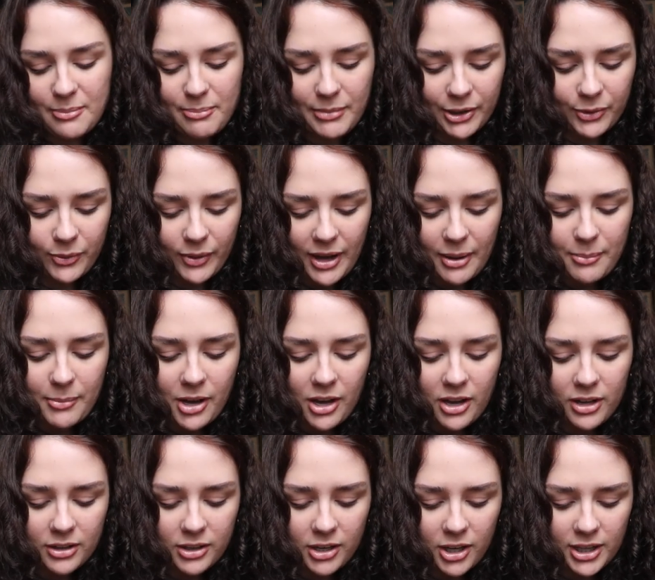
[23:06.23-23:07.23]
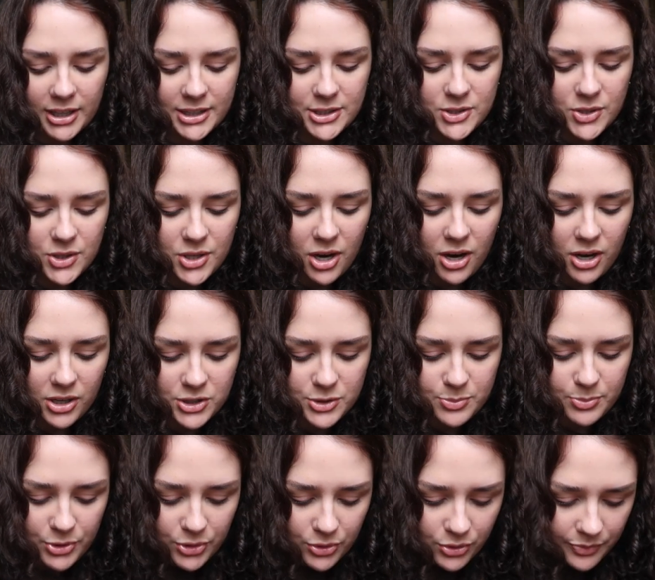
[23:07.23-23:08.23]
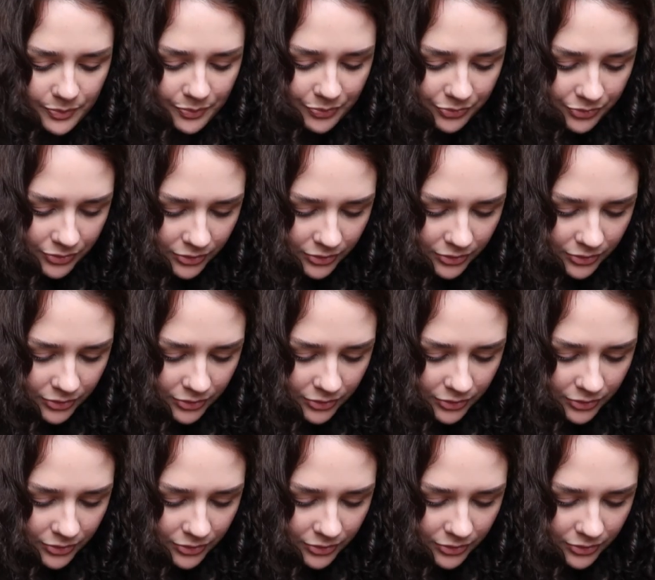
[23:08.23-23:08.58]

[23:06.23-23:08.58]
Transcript: my grandma got into the hospital.